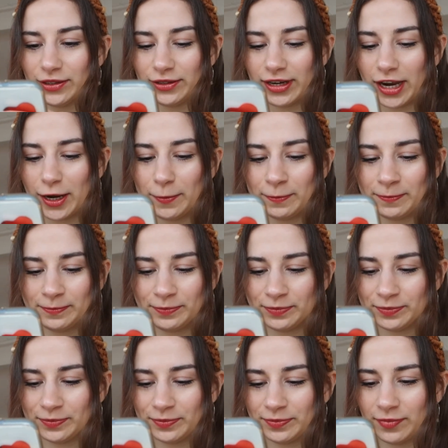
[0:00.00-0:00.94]
Okay,
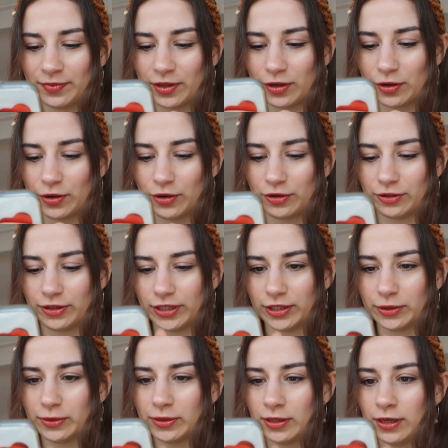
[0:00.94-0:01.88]

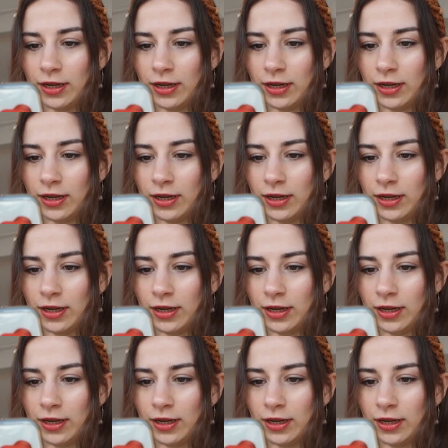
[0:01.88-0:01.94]
Uriel.